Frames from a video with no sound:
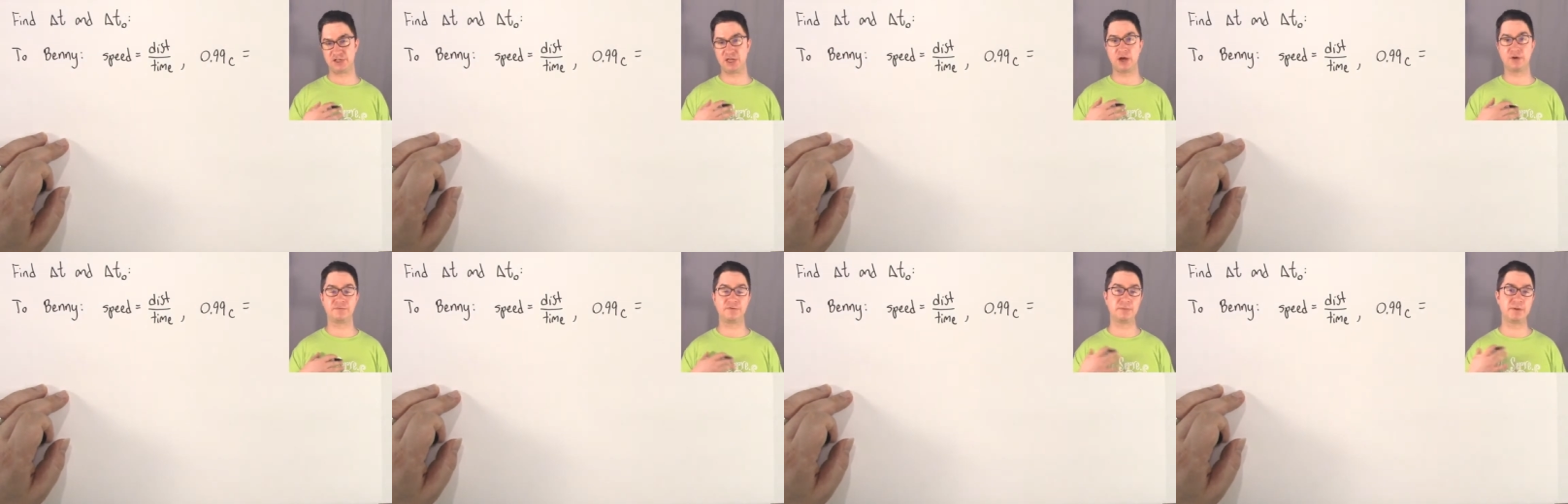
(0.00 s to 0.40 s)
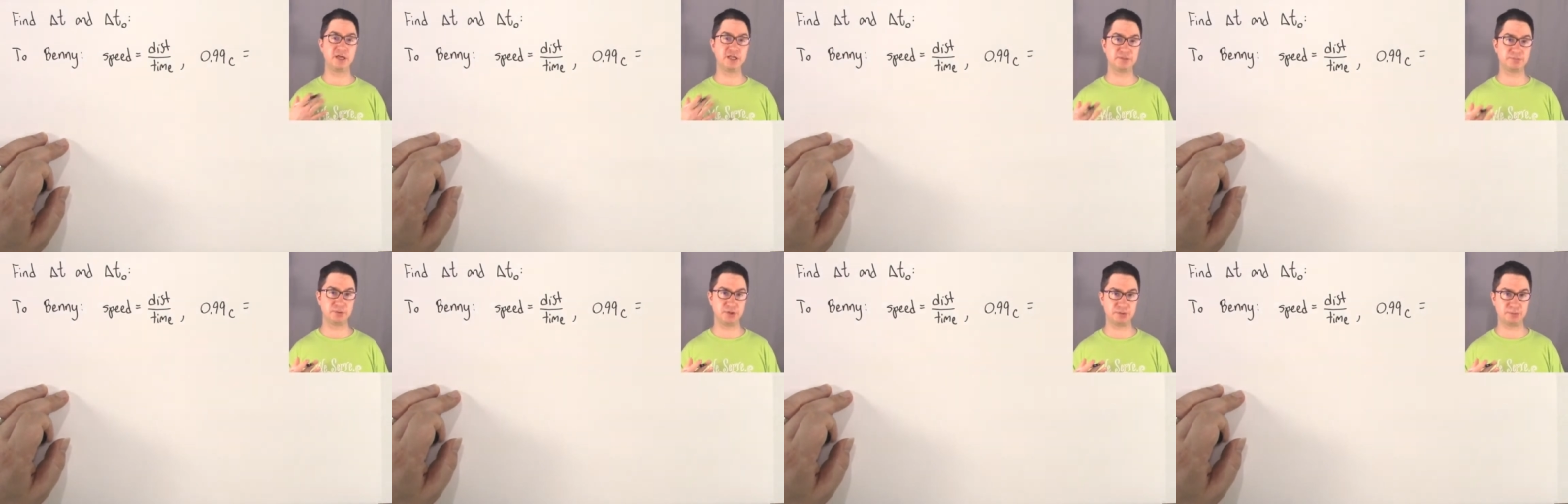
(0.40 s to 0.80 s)
Now from
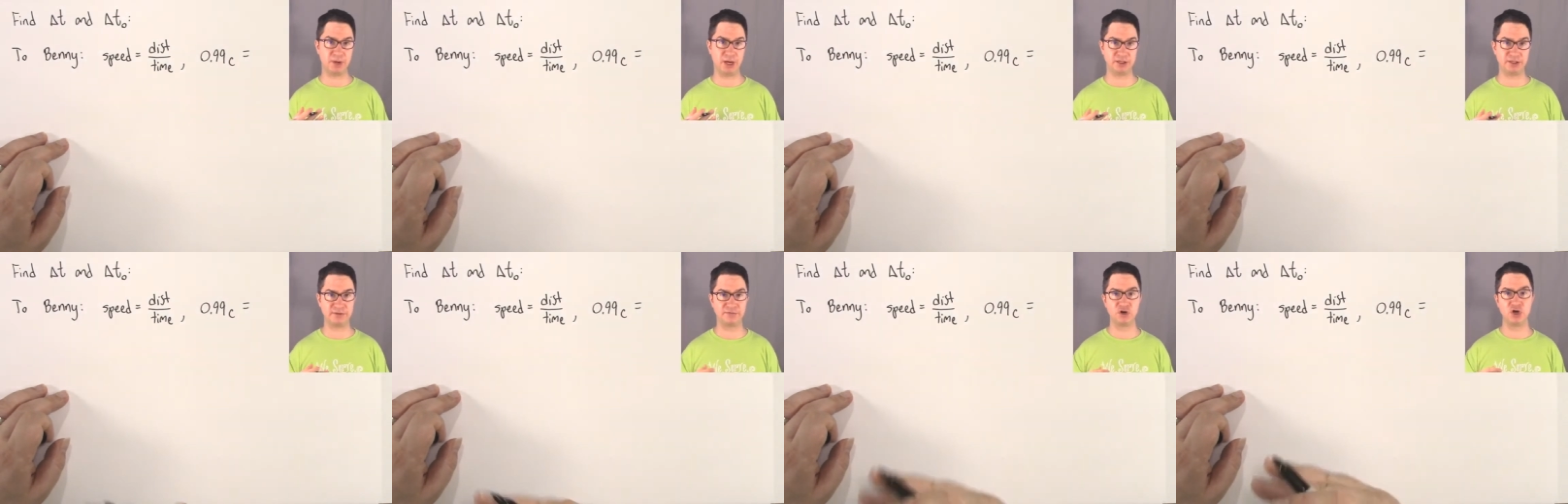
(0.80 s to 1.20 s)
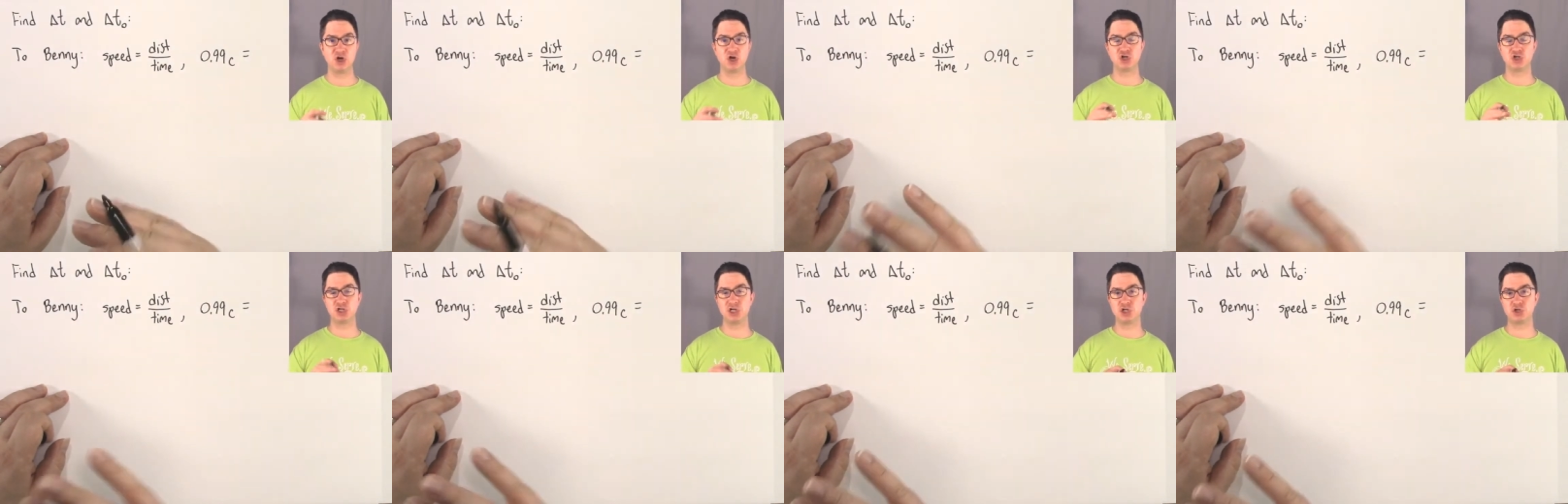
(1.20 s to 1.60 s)
his perspective,
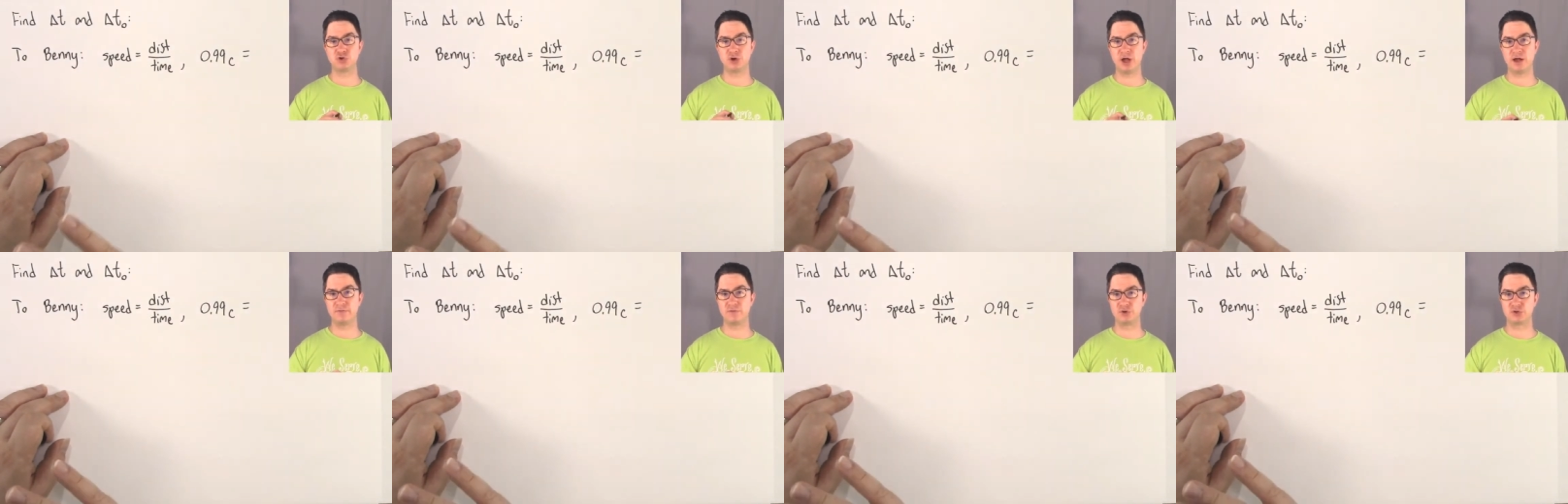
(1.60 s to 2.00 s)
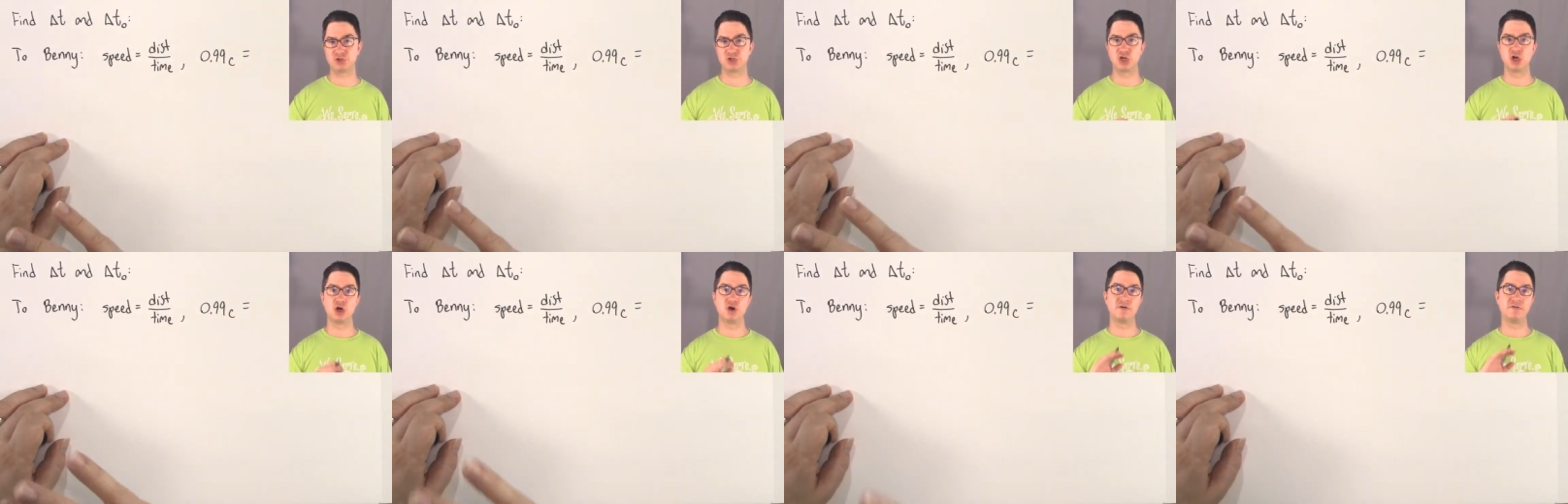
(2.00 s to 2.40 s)
she
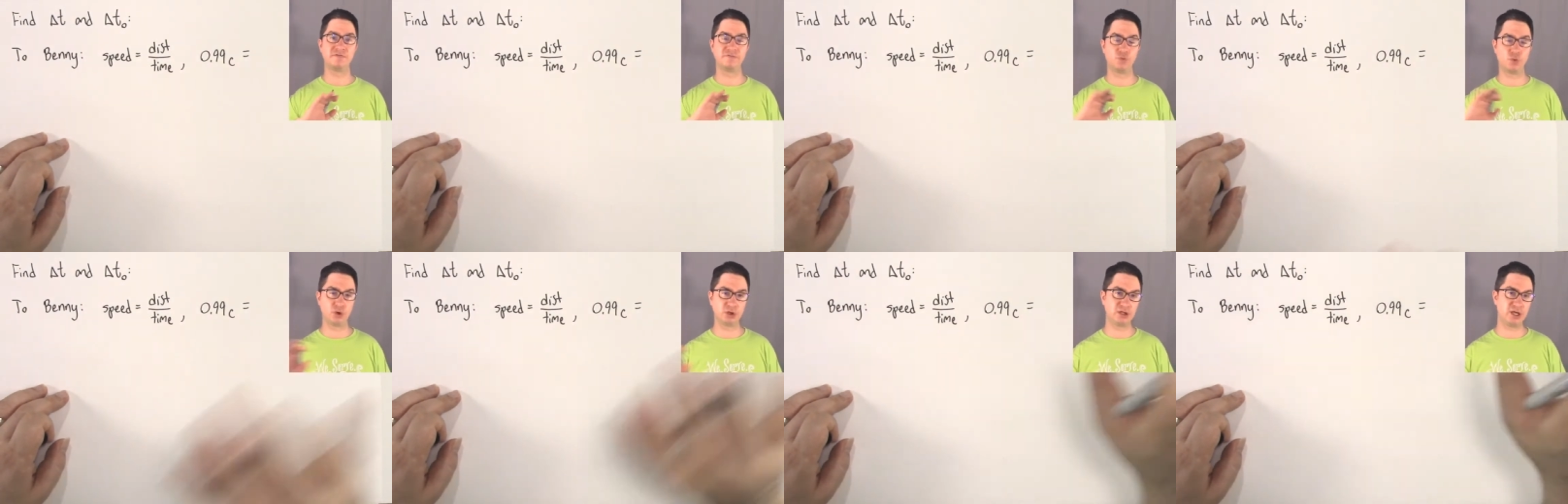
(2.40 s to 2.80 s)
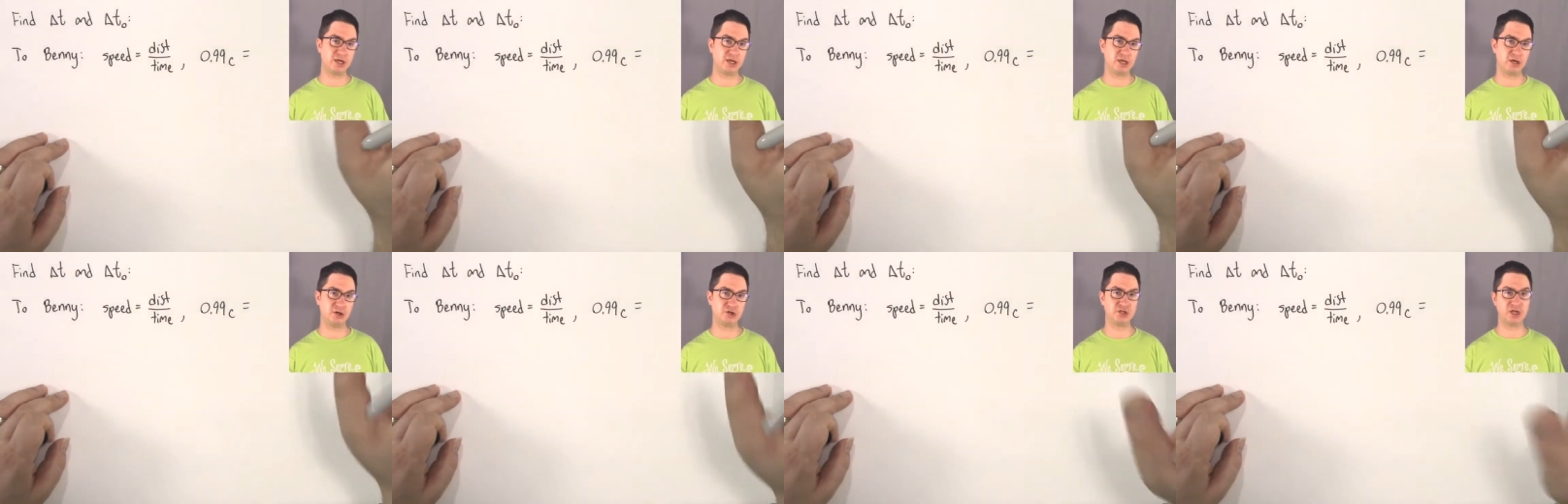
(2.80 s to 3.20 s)
travels four
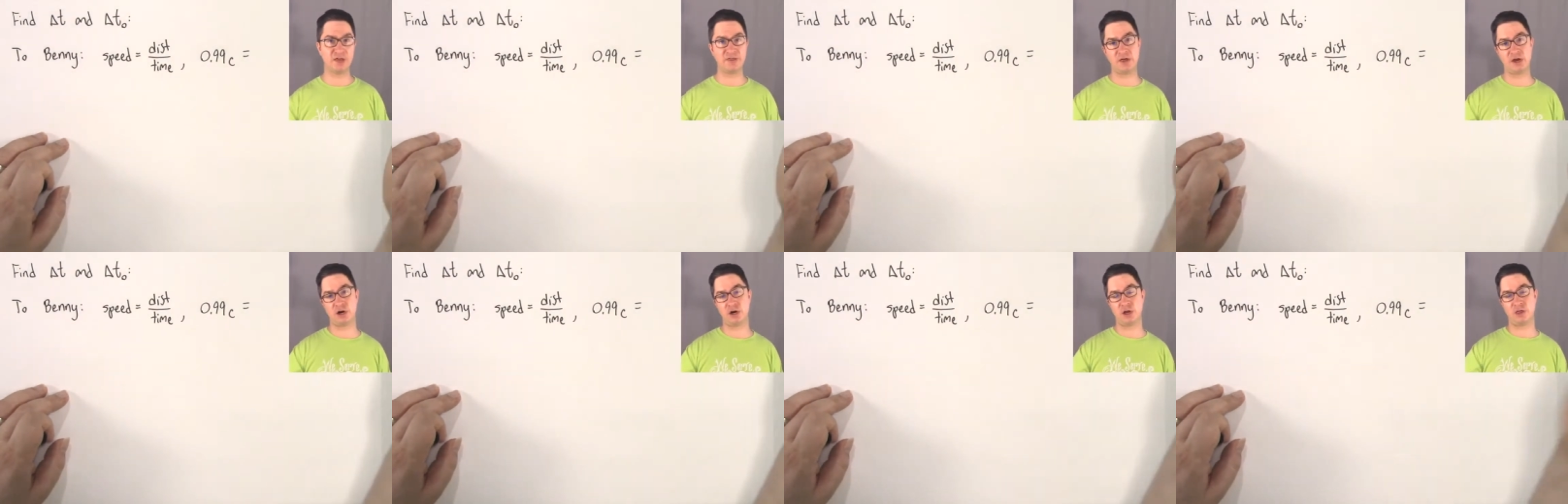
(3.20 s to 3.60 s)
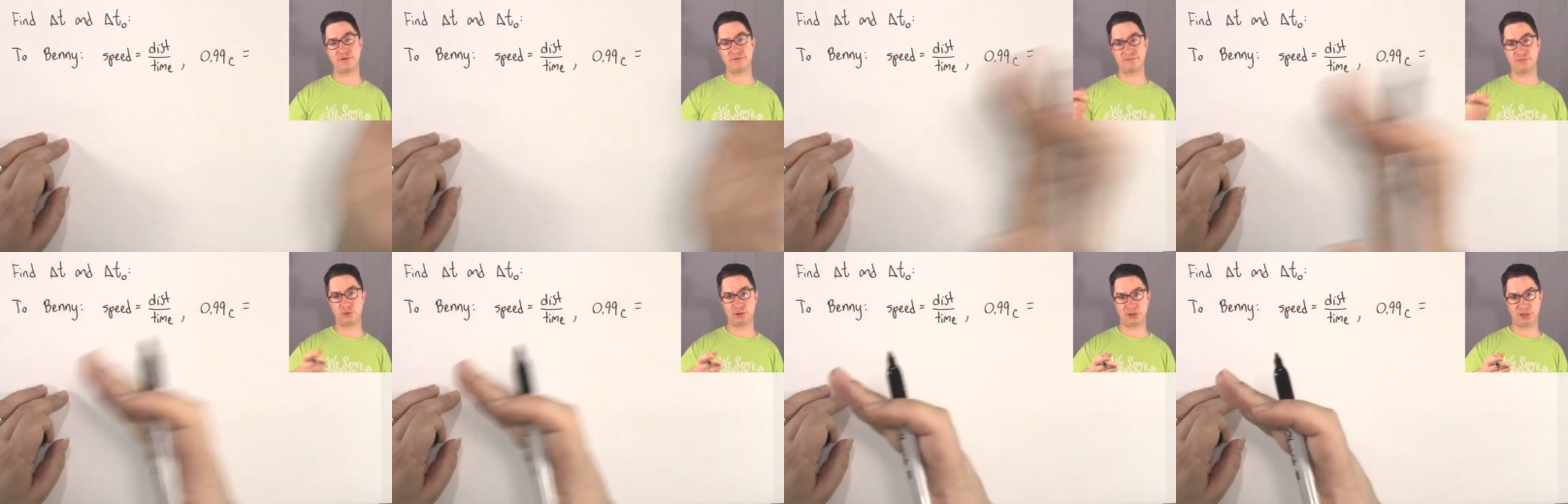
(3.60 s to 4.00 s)
light years and then another
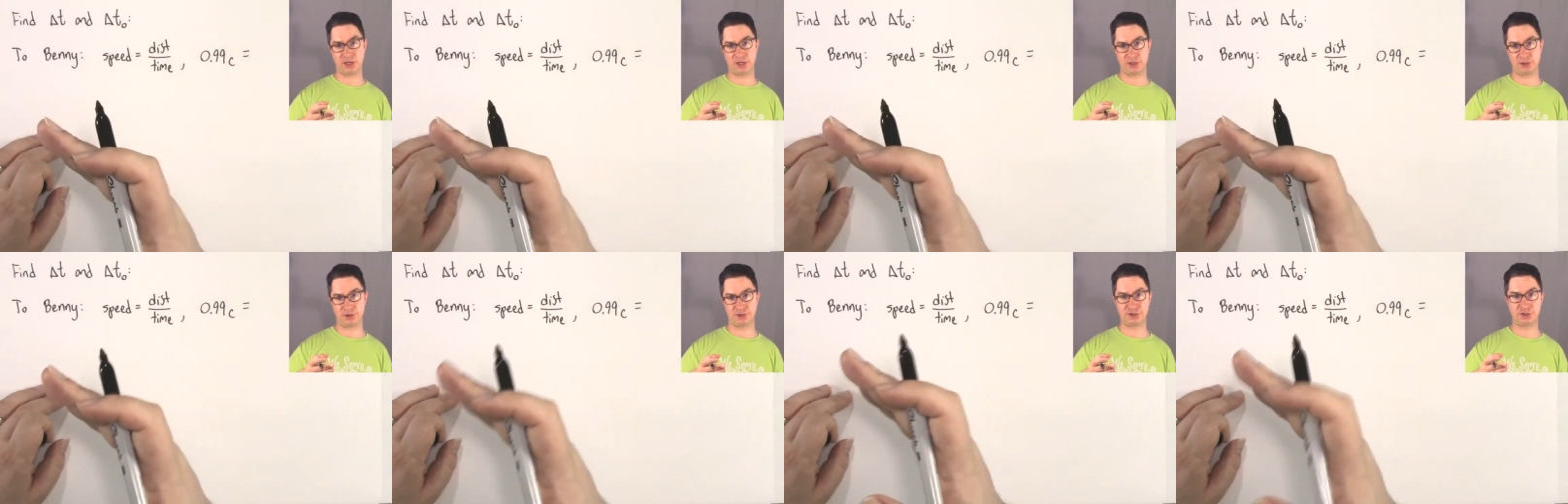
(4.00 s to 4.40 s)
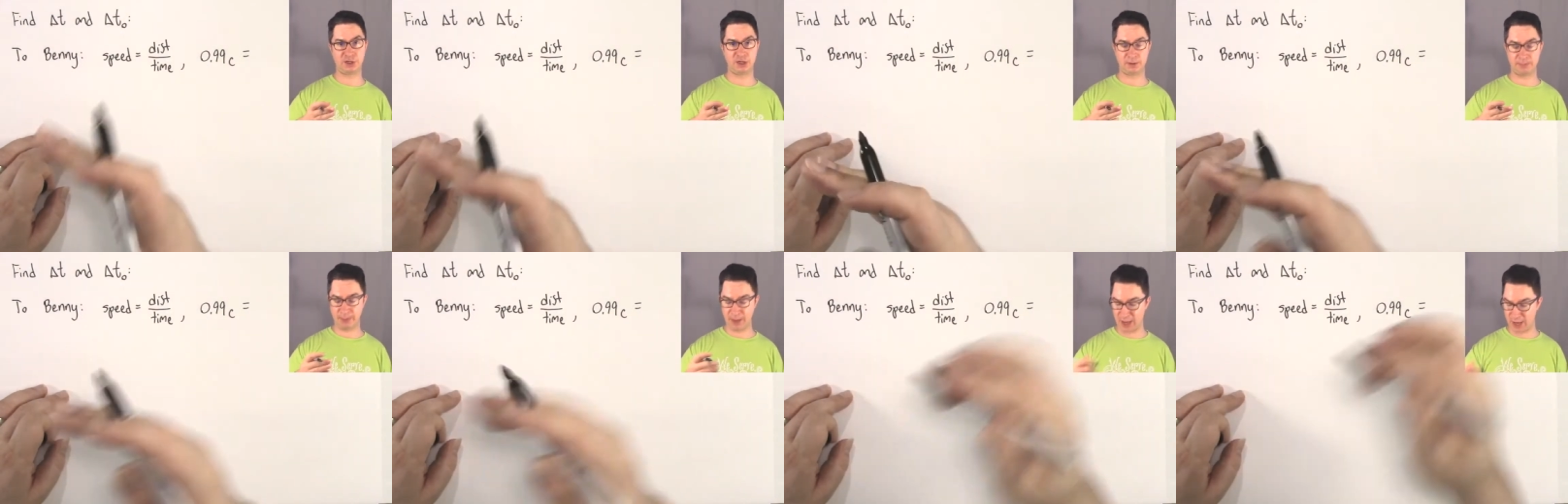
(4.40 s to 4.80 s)
four light years to
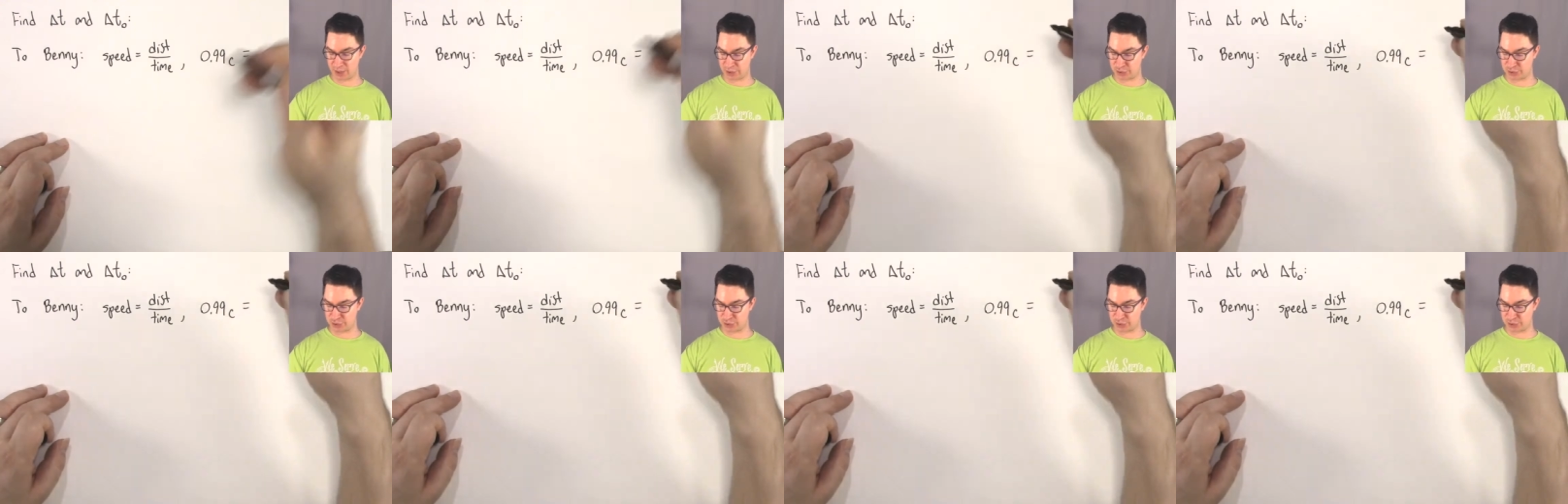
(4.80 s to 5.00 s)
come back.